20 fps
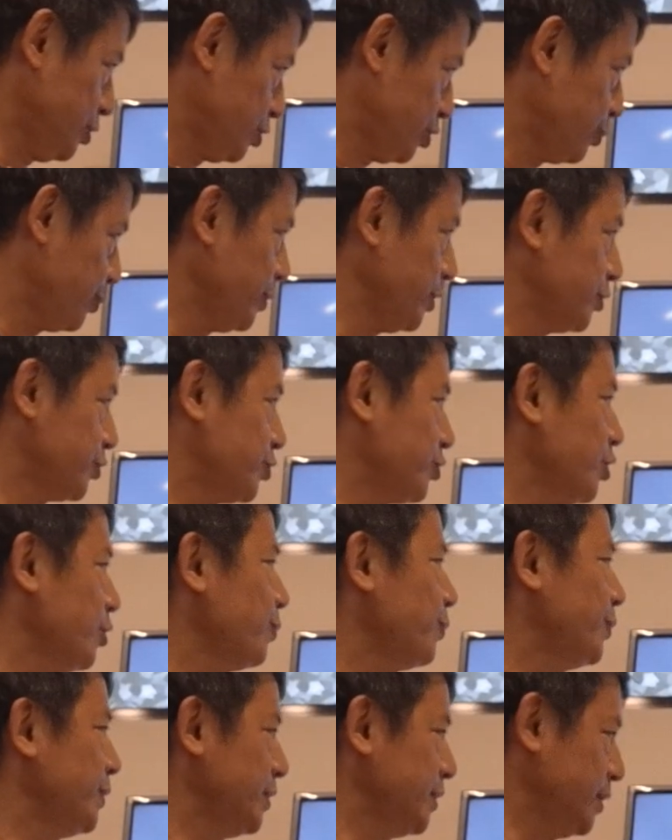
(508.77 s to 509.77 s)

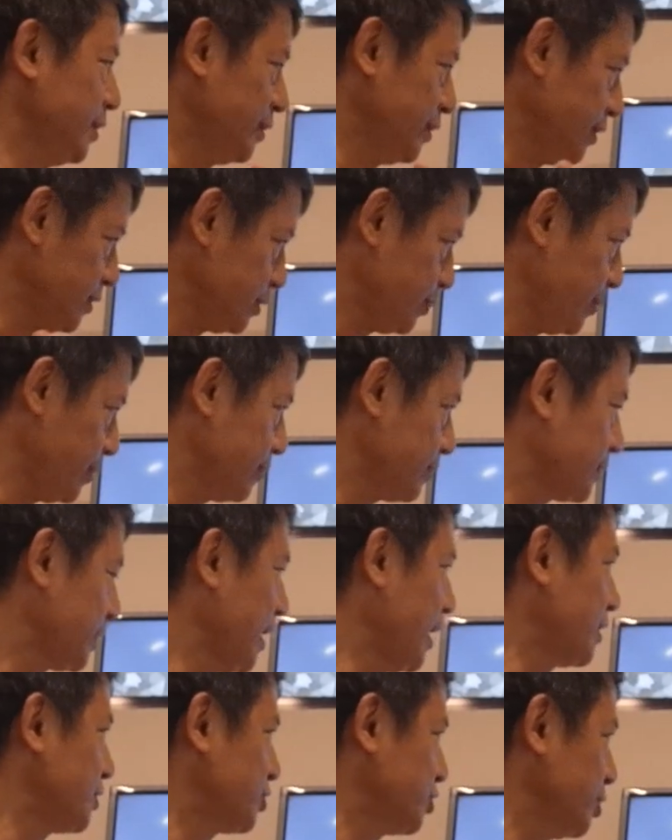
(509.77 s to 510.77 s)
should be, in this period of
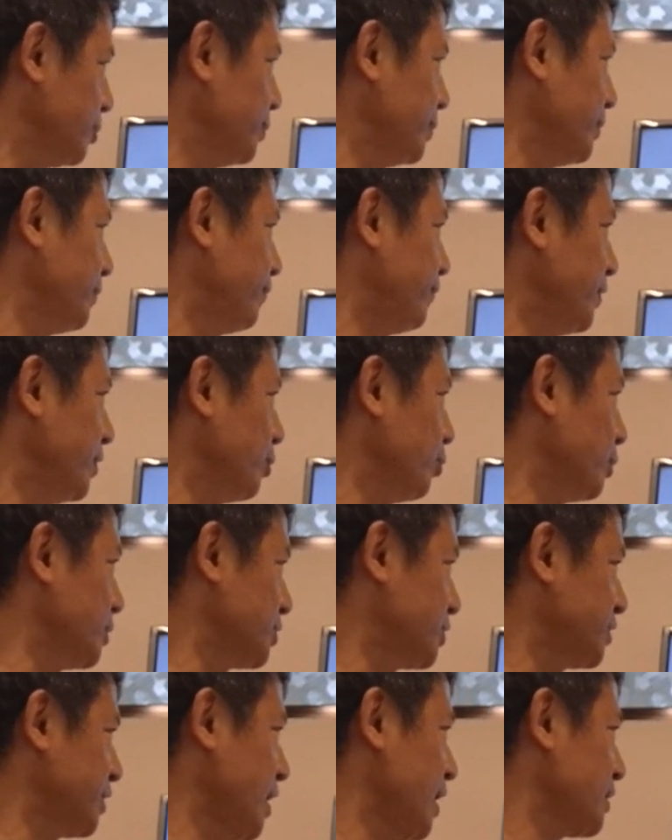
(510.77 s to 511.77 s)
time, it should be filled
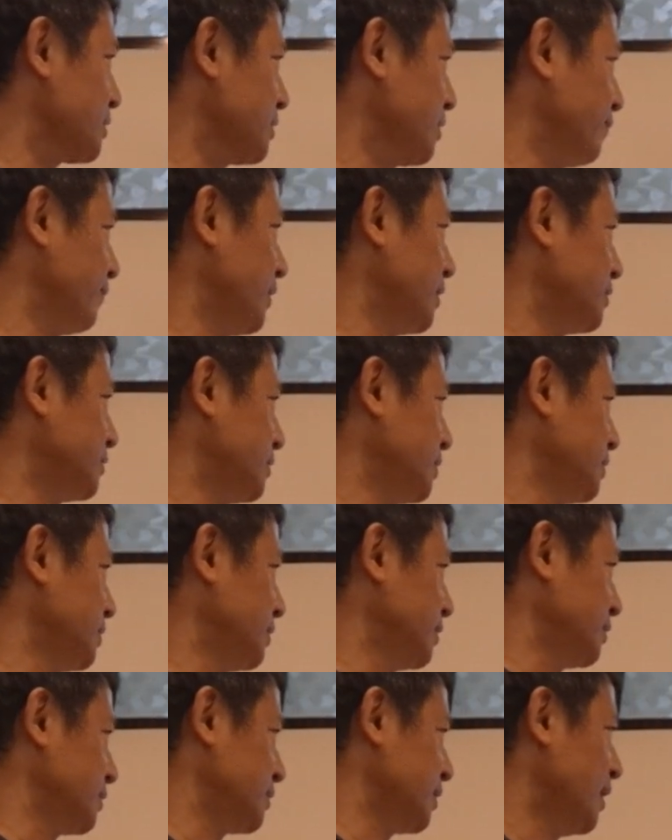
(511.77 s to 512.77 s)
with shocks and
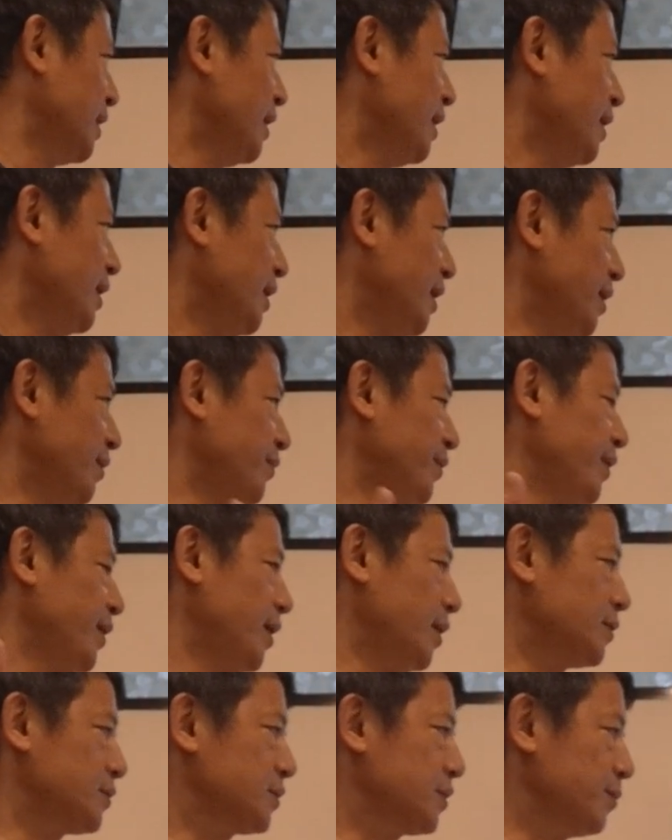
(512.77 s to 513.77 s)
volatilities. And there
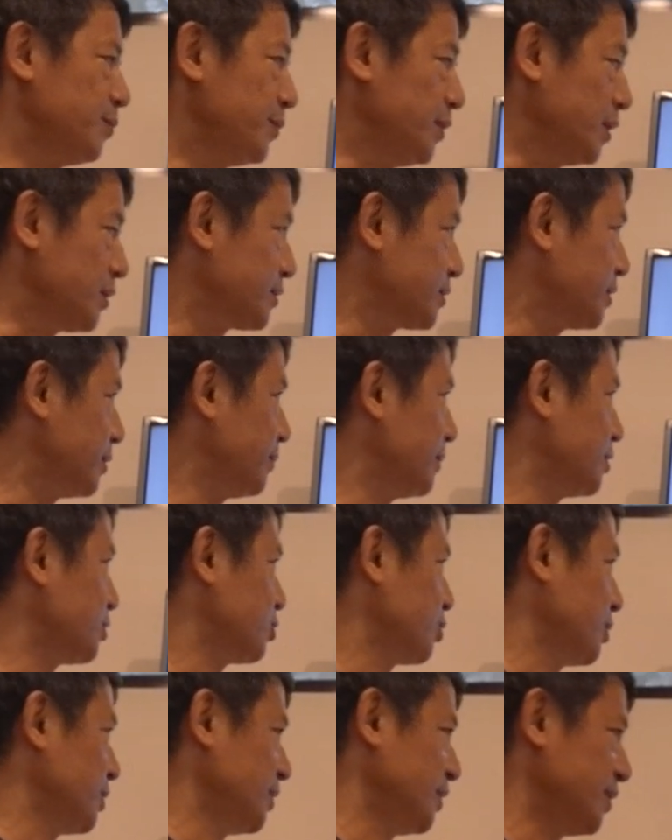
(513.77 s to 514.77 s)
are some
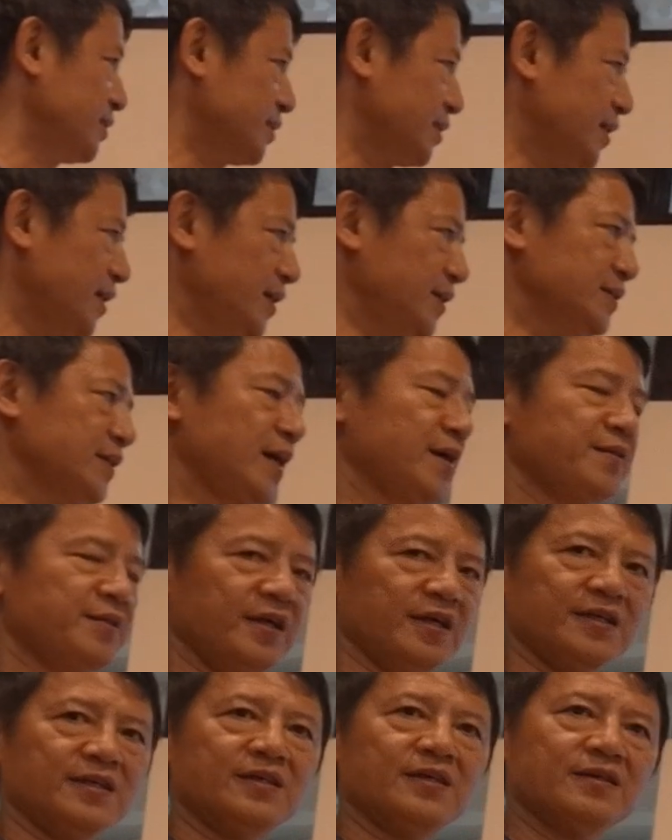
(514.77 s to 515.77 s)
symmetry in this case, I
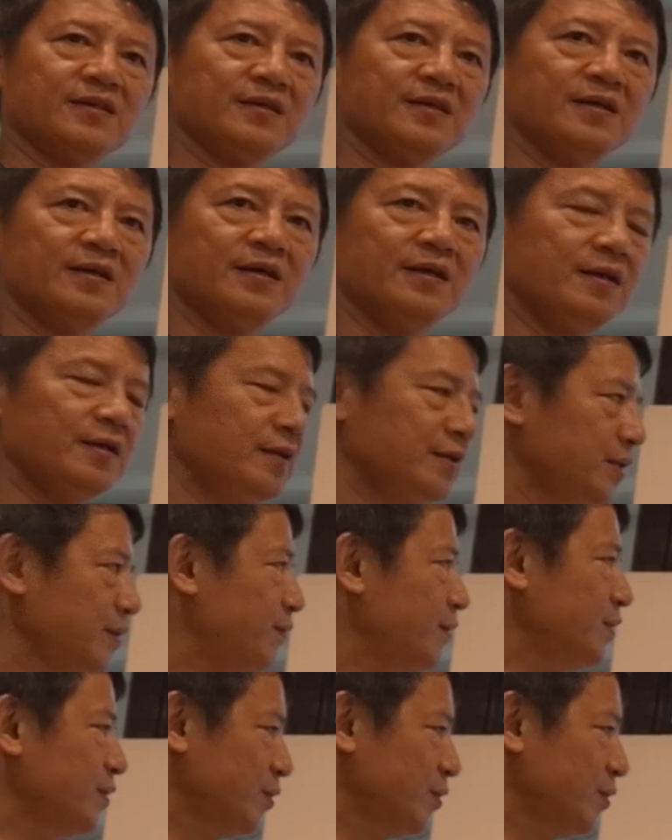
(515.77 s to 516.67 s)
think. Even